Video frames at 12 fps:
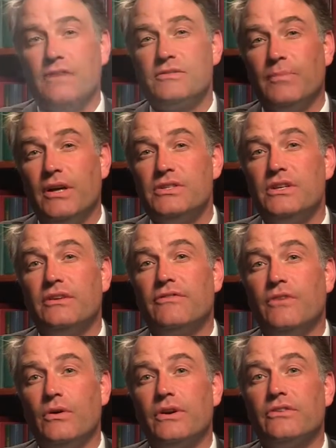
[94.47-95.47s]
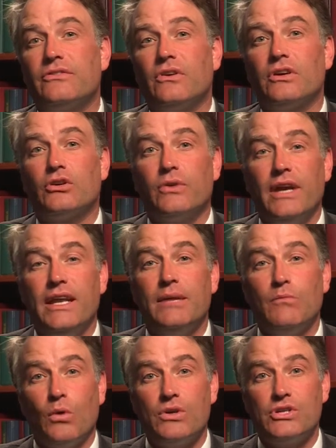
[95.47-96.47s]
balanced budget is focused on
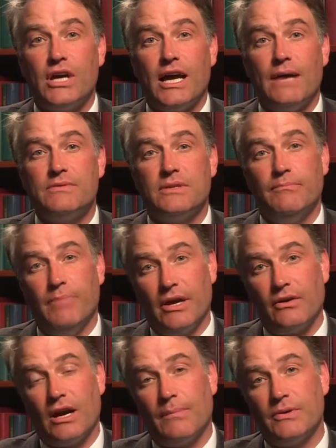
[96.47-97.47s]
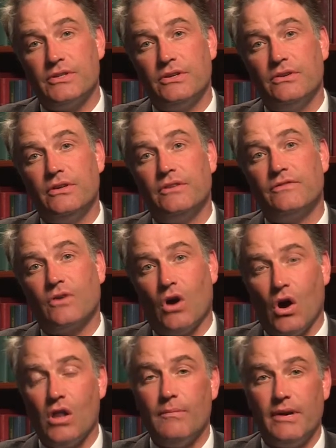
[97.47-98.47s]
creating more jobs and better opportunities
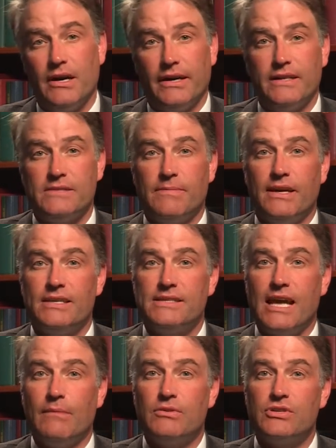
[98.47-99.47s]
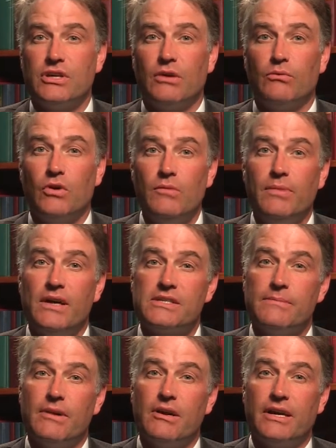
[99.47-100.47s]
for all Americans by establishing a
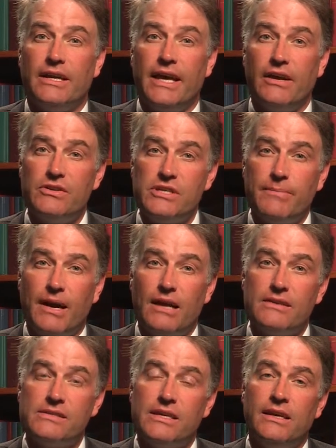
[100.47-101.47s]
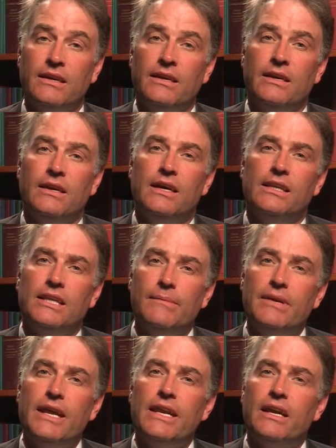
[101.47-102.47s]
robust American energy policy,
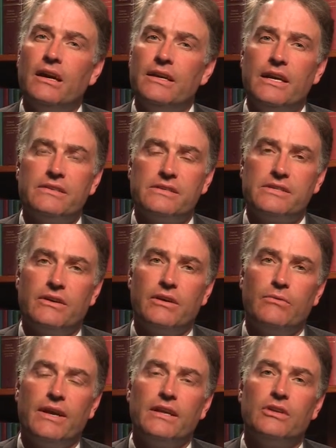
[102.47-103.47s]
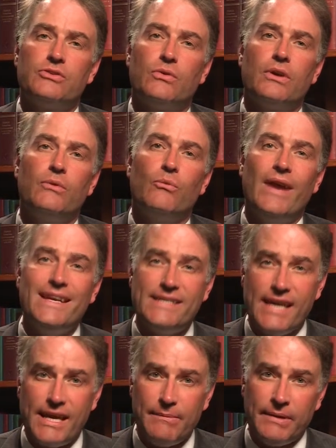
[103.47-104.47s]
eliminating unnecessary regulatory
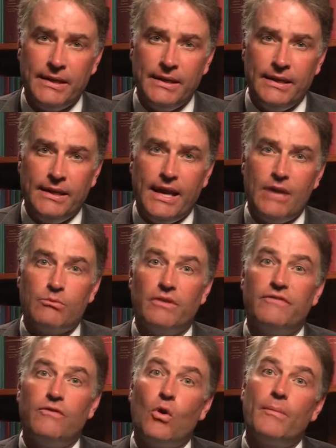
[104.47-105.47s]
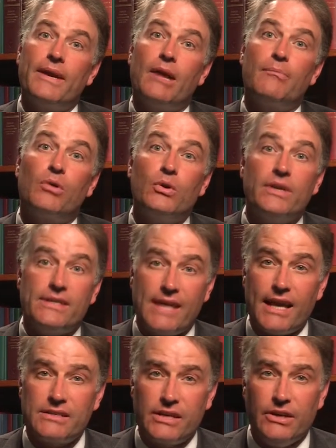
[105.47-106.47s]
red tape, and reforming our broken
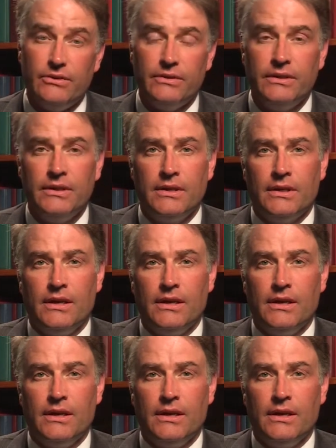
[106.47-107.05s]
tax code.